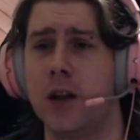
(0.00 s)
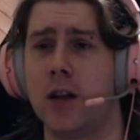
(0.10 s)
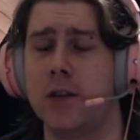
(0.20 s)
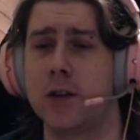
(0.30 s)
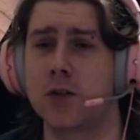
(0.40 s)

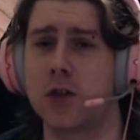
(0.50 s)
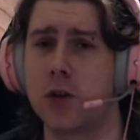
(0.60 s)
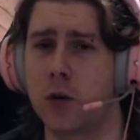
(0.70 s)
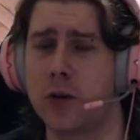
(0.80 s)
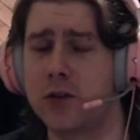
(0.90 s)
There's
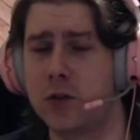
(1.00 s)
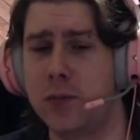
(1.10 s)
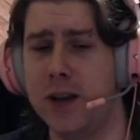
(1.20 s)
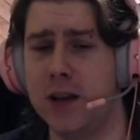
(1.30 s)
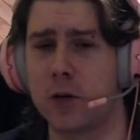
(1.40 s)
going to
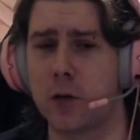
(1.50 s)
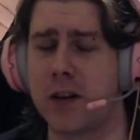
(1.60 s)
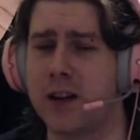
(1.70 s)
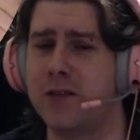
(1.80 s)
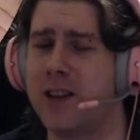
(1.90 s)
be an
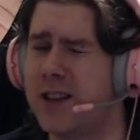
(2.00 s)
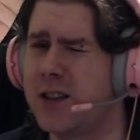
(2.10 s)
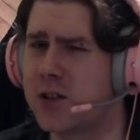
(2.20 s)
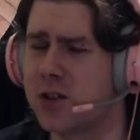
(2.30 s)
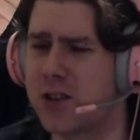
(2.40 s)
offline
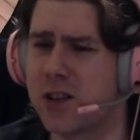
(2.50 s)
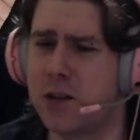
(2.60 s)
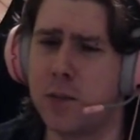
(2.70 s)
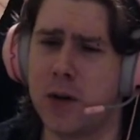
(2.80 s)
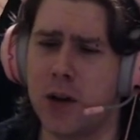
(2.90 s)
vending
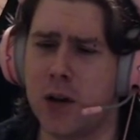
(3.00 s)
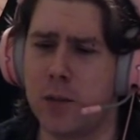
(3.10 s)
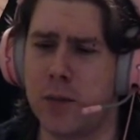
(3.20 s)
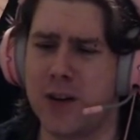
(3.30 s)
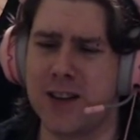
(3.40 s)
system,
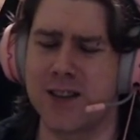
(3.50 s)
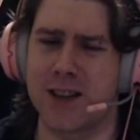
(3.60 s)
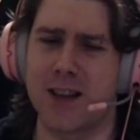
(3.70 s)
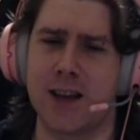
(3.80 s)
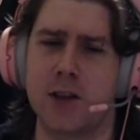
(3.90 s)
but it's a
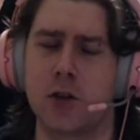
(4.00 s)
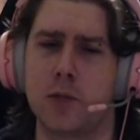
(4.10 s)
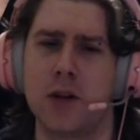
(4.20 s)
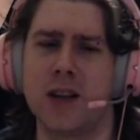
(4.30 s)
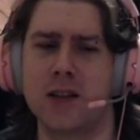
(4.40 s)
cash
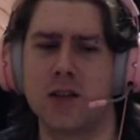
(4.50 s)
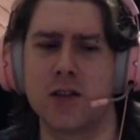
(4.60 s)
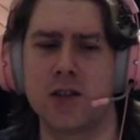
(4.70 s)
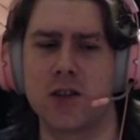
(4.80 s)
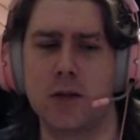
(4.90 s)
shop related
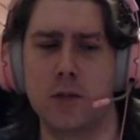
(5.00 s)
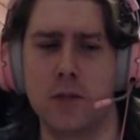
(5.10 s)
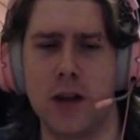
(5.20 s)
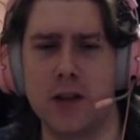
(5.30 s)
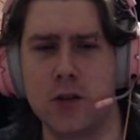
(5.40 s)

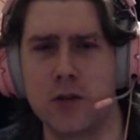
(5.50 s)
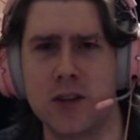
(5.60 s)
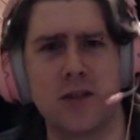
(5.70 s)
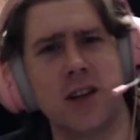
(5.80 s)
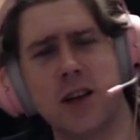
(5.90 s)
system and you
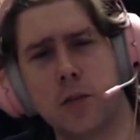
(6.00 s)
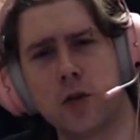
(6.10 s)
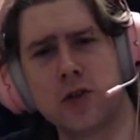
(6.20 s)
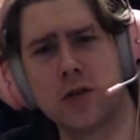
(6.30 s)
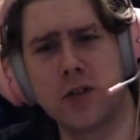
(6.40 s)
don't even need a
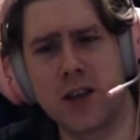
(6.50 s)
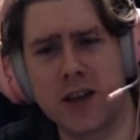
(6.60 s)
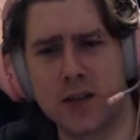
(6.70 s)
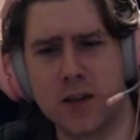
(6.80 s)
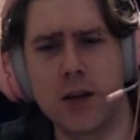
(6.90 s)
merchant for
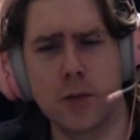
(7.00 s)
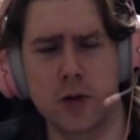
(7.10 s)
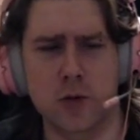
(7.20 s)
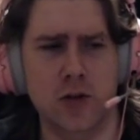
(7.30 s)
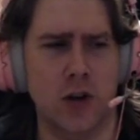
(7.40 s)
that, and I'm
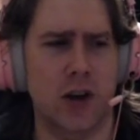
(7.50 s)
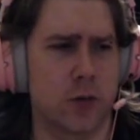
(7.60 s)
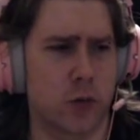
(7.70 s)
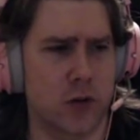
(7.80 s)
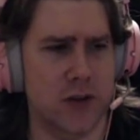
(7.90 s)
not really sure how
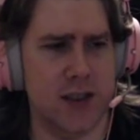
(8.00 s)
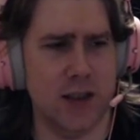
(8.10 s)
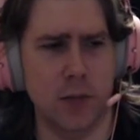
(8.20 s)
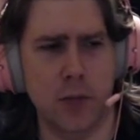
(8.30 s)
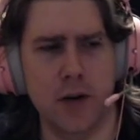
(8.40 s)
it works
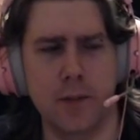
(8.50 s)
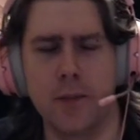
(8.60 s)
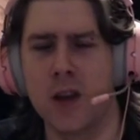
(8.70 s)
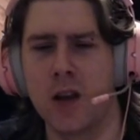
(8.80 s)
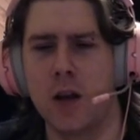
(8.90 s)
yet, but
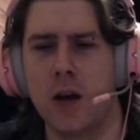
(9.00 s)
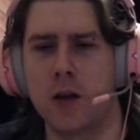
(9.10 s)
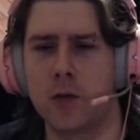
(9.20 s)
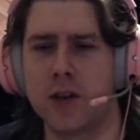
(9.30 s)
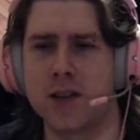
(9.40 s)

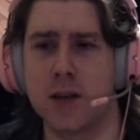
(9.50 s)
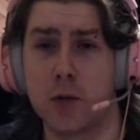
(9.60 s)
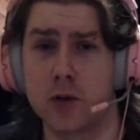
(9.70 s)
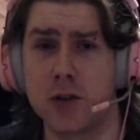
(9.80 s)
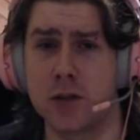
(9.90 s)
otherwise a
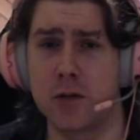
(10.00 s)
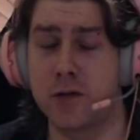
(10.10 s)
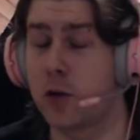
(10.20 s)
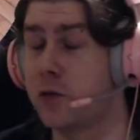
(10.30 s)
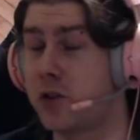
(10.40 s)
merchant
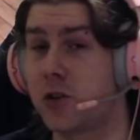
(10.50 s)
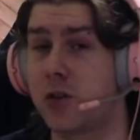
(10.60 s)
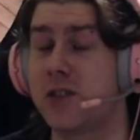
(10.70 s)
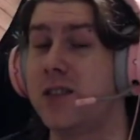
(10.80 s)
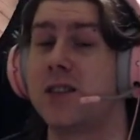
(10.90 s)
for
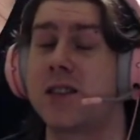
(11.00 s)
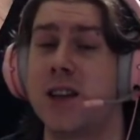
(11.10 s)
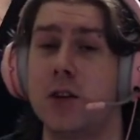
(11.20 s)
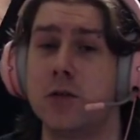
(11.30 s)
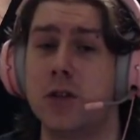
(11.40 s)
overcharge and
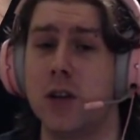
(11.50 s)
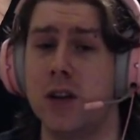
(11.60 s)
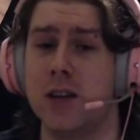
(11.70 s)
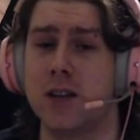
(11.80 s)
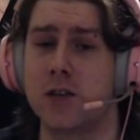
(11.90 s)
discount
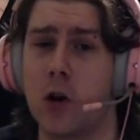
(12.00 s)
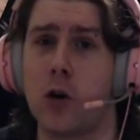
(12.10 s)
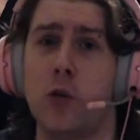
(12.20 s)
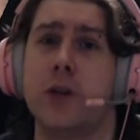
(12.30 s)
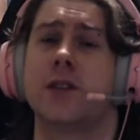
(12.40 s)
is
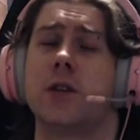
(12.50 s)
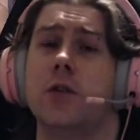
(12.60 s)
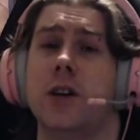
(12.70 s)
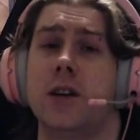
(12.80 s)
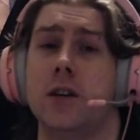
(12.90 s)
always a
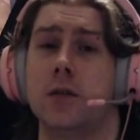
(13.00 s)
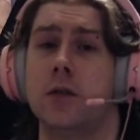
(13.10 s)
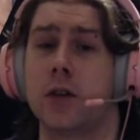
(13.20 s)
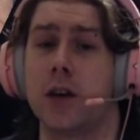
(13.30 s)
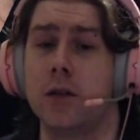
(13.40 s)
good idea,
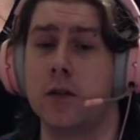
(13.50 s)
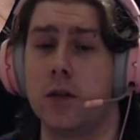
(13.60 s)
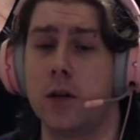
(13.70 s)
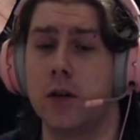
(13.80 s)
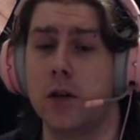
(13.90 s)
okay?
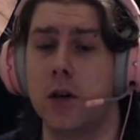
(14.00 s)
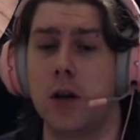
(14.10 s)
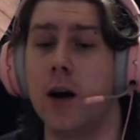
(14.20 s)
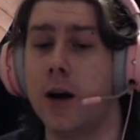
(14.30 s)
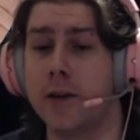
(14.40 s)

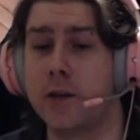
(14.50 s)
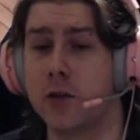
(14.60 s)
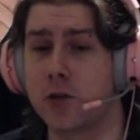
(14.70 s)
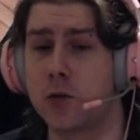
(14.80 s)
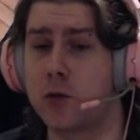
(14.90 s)
They've
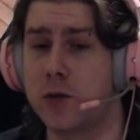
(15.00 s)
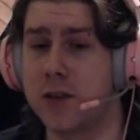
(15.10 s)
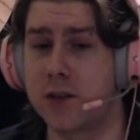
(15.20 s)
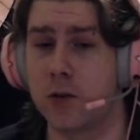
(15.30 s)
also increased your